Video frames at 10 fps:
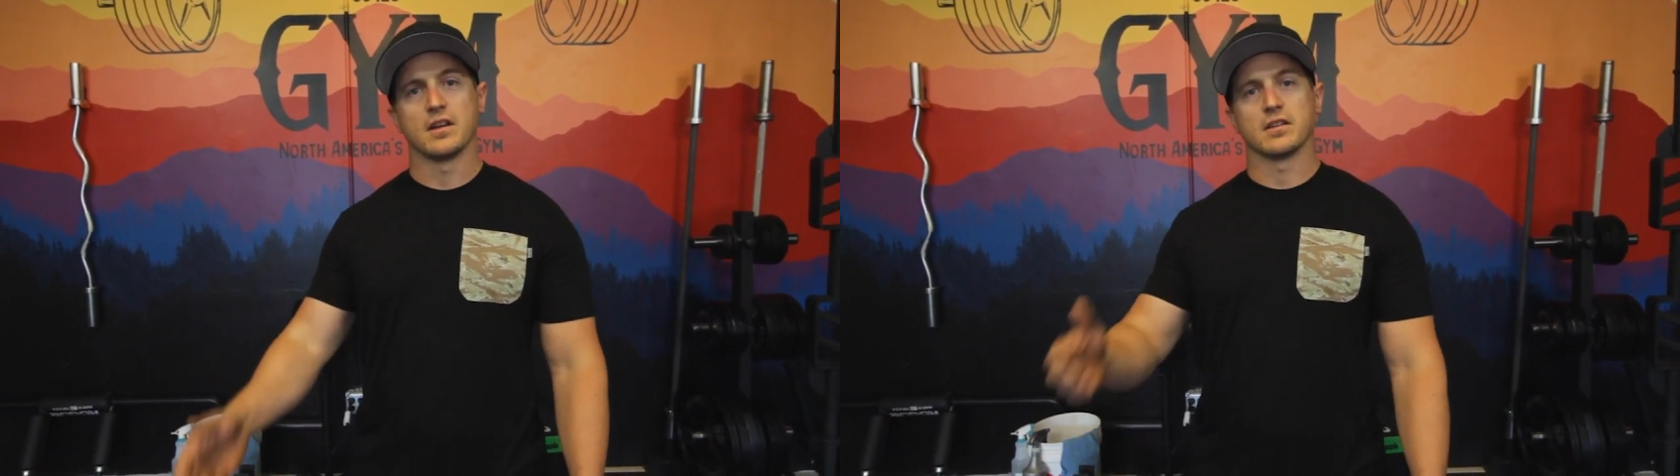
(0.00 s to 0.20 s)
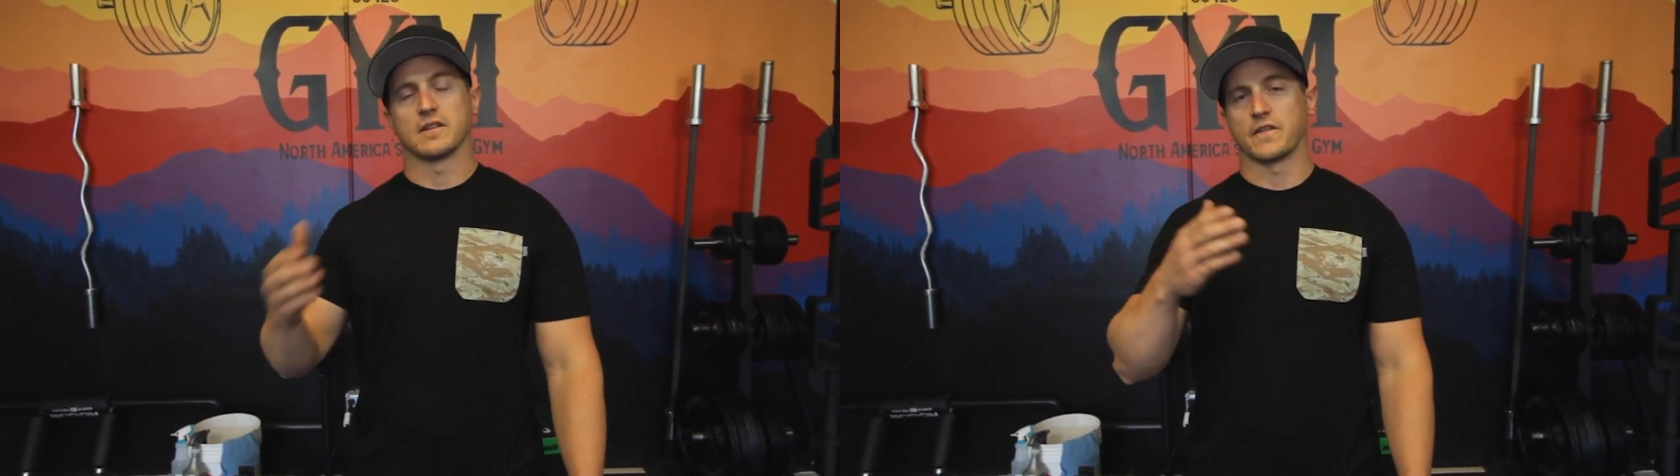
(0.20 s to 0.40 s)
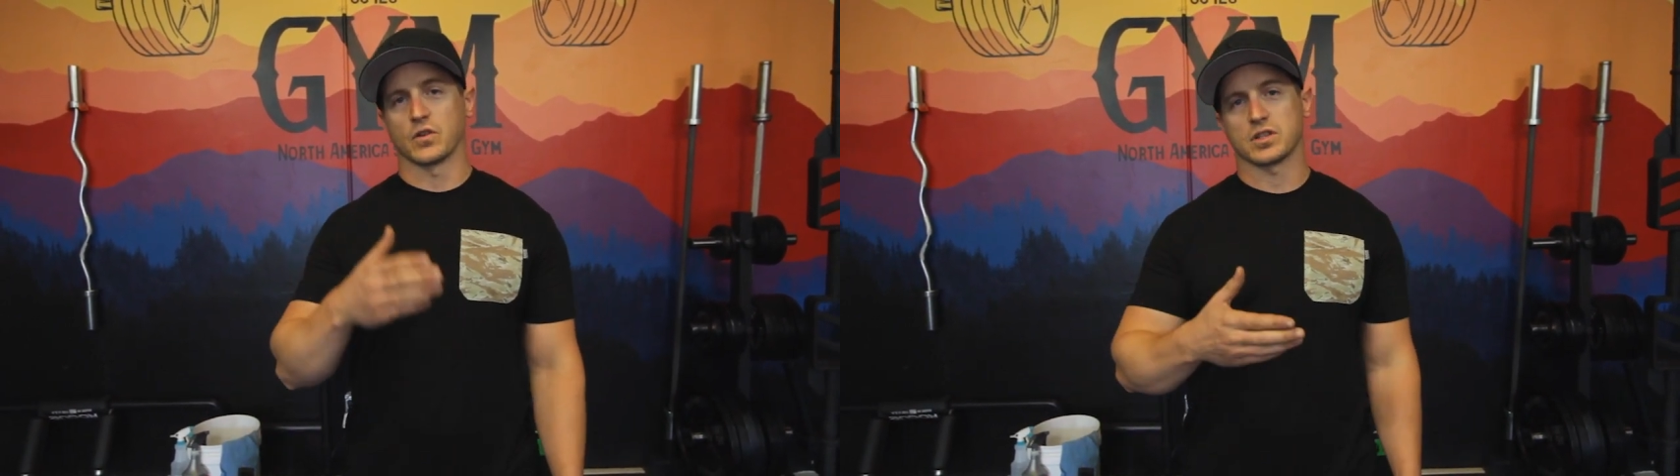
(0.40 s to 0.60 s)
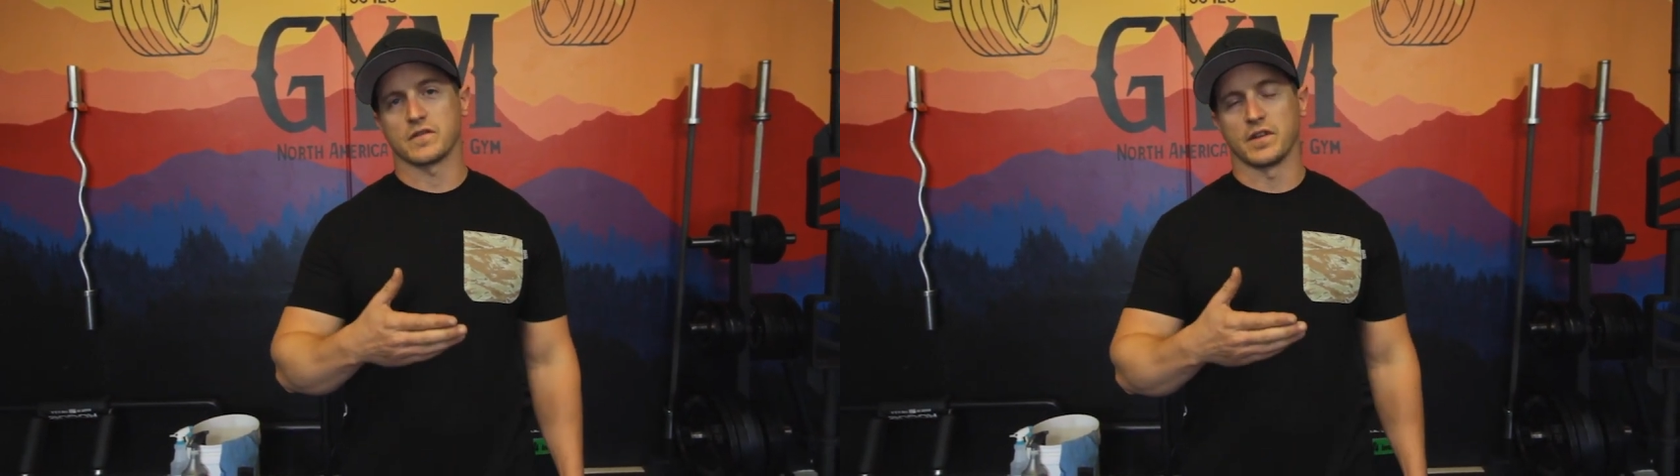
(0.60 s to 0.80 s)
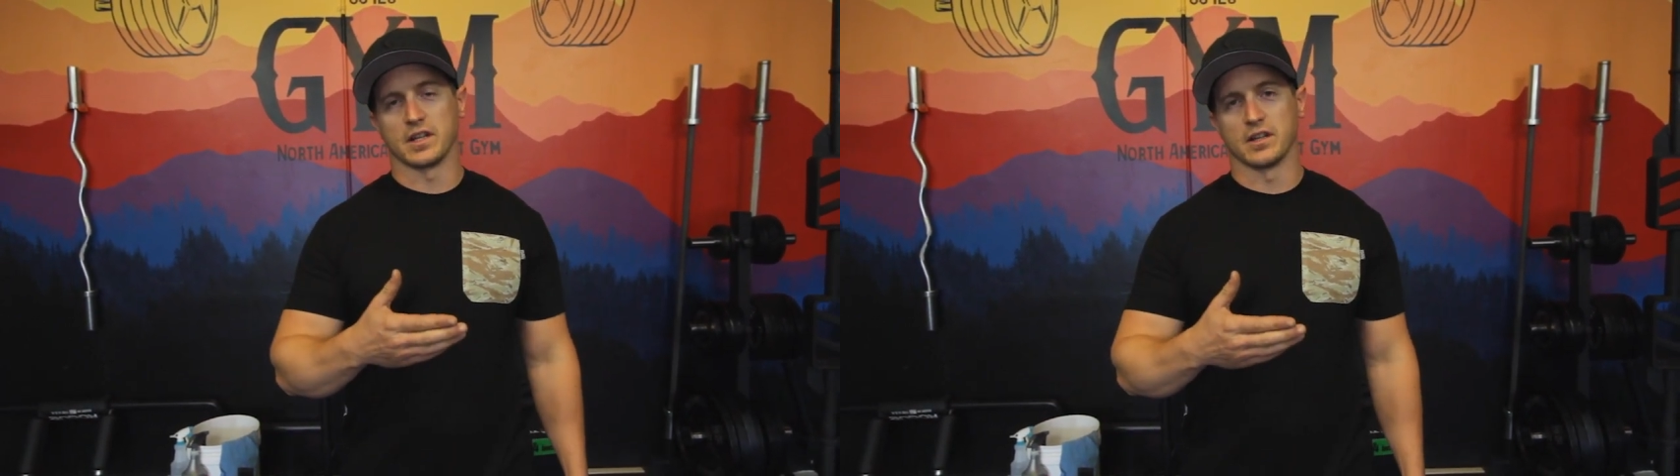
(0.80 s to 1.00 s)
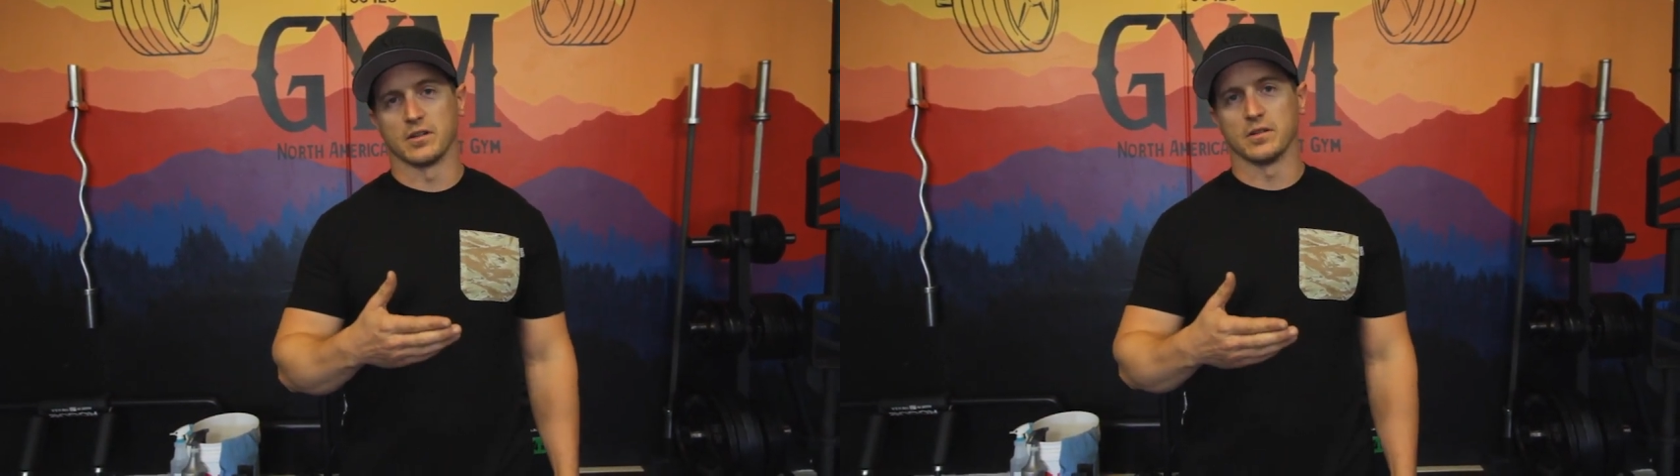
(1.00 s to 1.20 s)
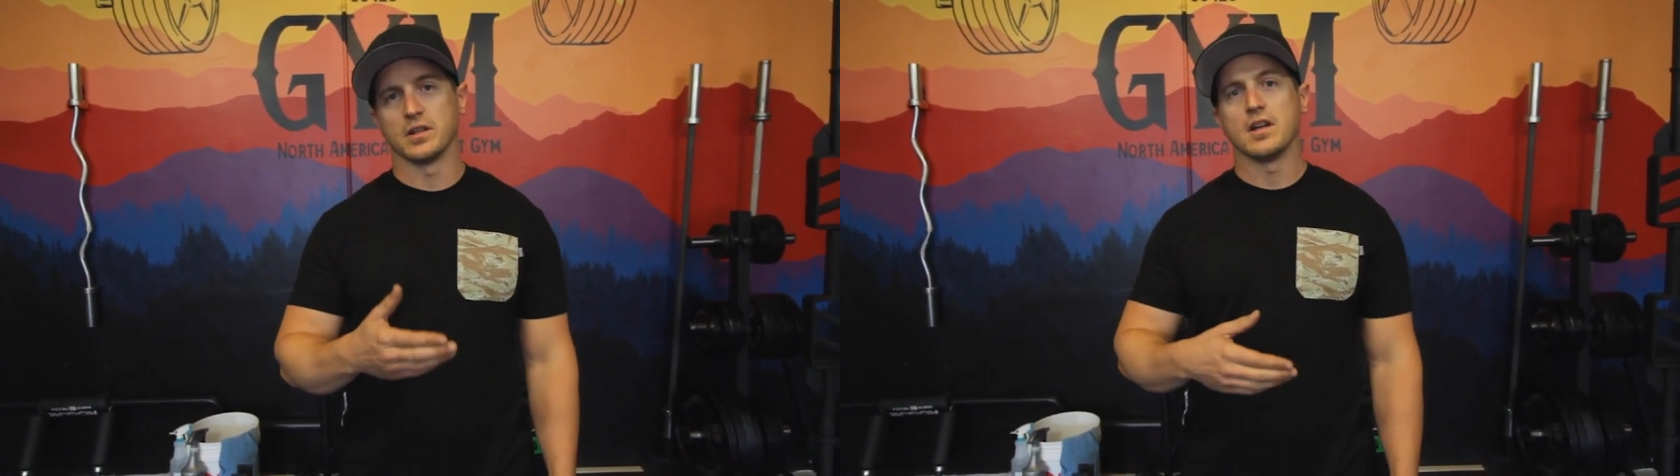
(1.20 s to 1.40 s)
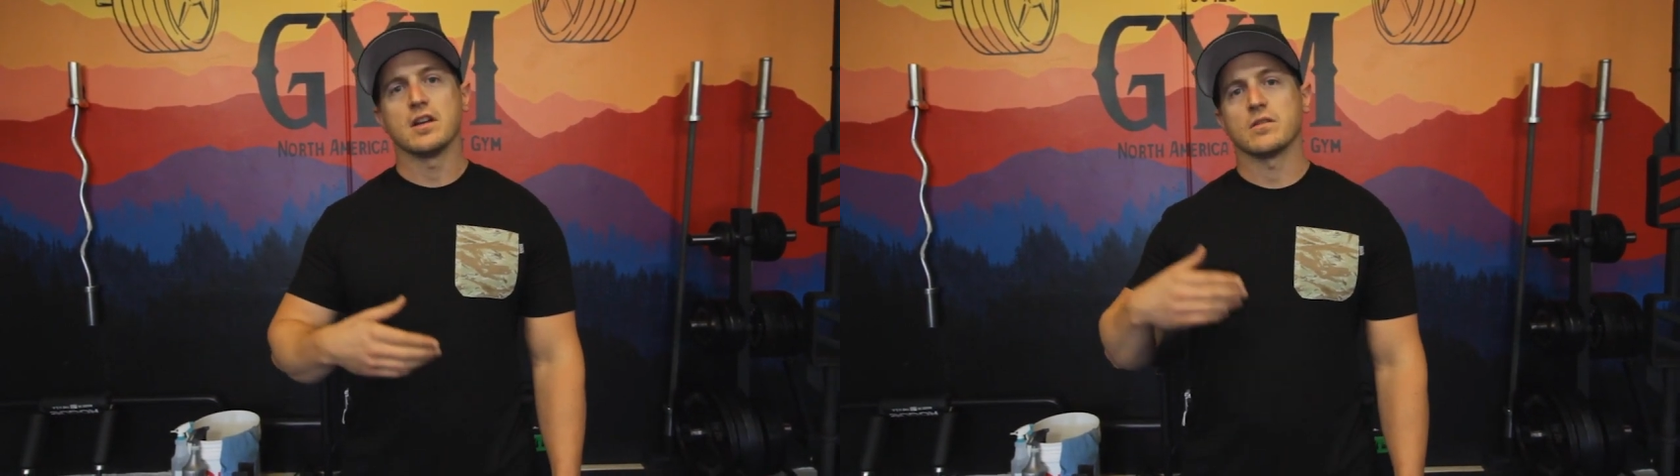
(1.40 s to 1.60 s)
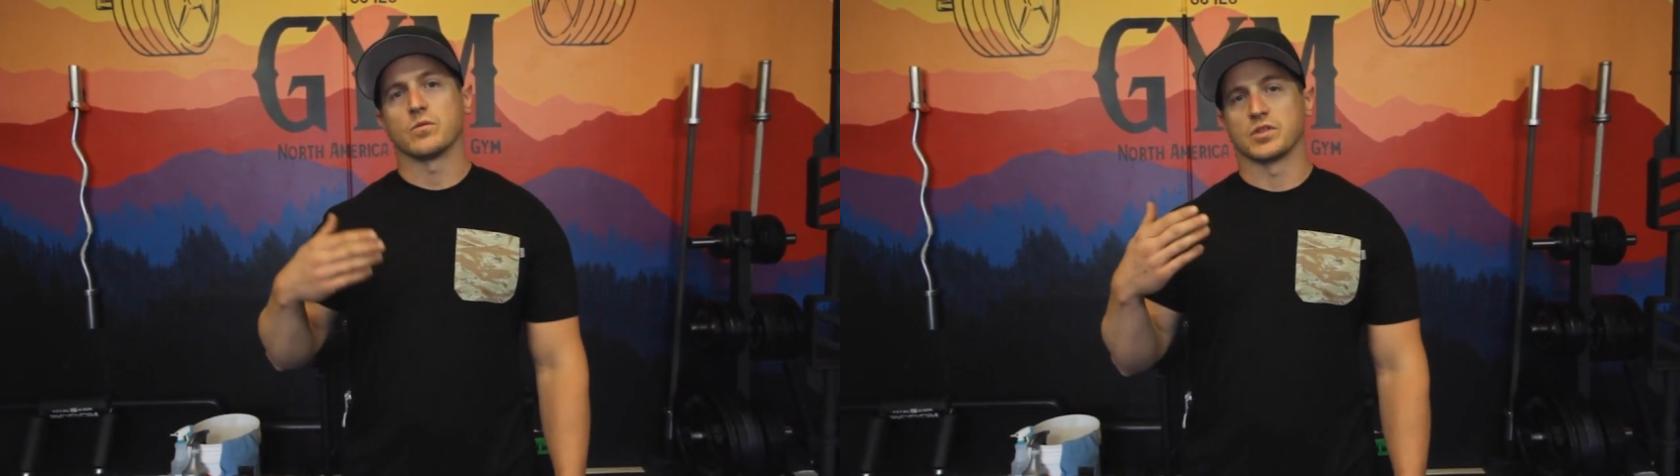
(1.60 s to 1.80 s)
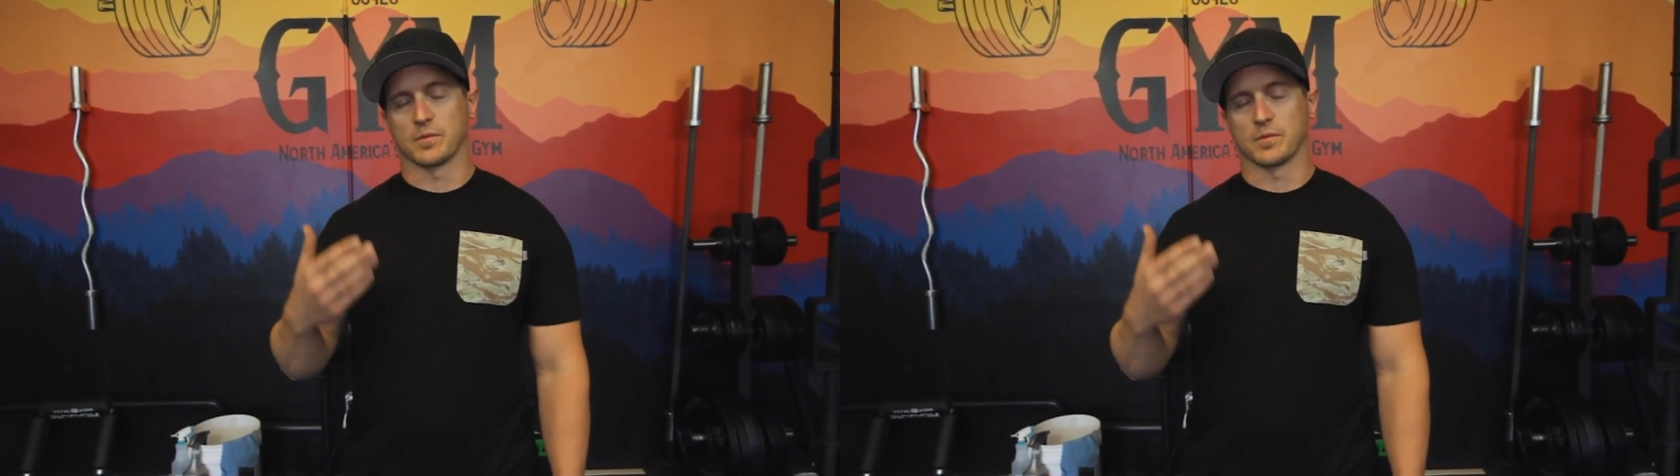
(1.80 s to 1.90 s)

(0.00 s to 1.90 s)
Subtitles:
The first video was